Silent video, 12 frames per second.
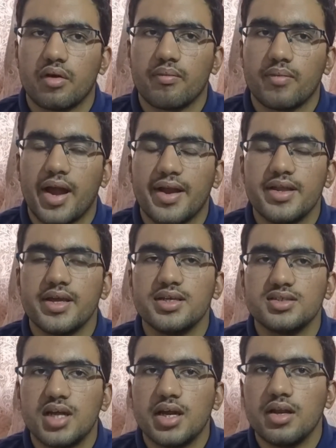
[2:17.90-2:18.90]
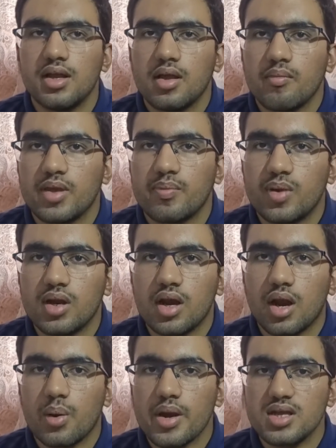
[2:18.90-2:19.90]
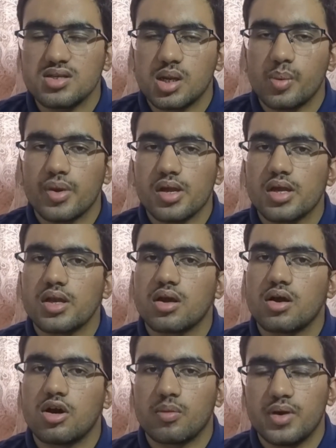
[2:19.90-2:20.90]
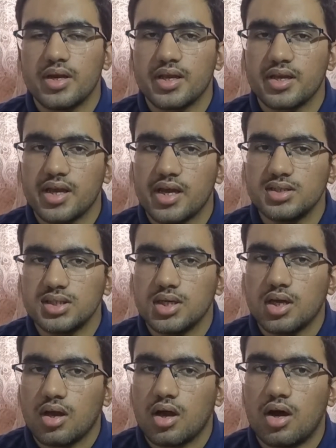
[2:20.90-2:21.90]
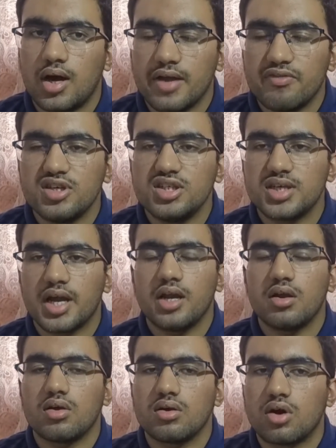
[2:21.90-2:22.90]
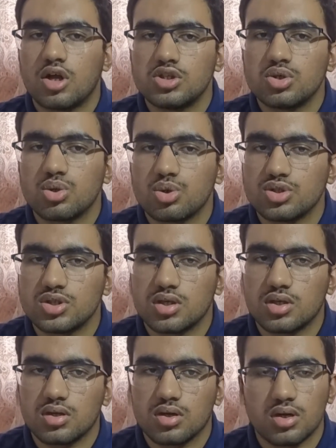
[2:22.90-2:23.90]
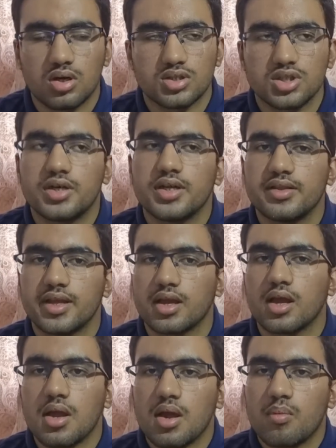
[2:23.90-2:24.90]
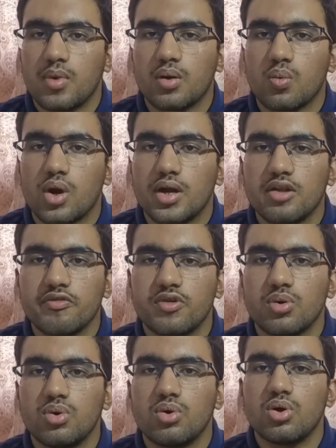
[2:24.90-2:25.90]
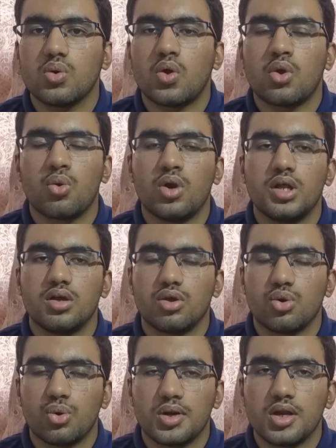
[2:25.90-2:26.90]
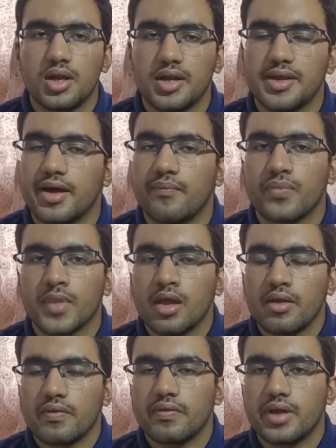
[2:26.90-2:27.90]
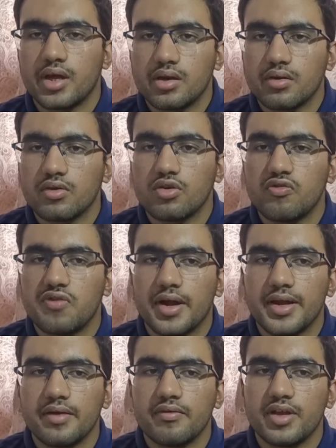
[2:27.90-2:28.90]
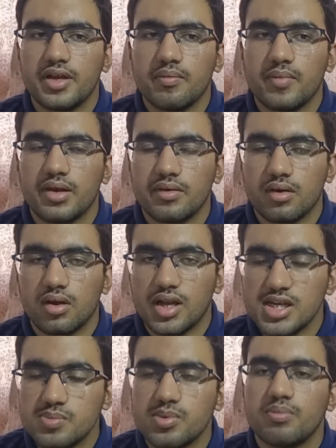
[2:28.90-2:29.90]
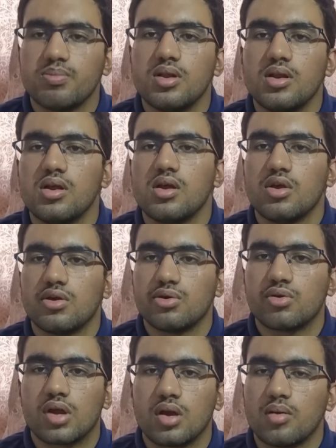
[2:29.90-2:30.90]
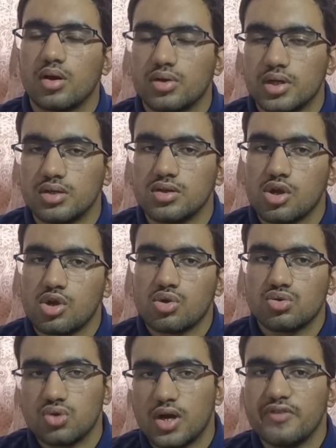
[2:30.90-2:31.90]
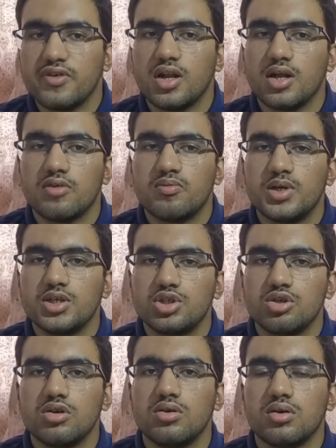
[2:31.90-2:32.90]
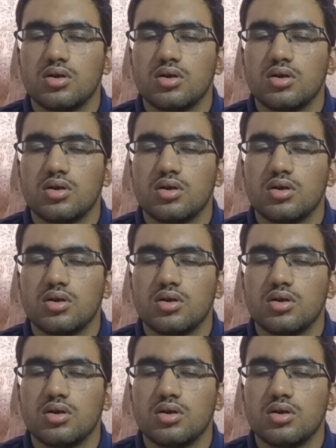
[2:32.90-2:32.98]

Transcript: idea is that people nowadays living in urban areas, every child also knows a certain thing. But what if you go to a rural area? There you find less people knowing about it. So I feel government should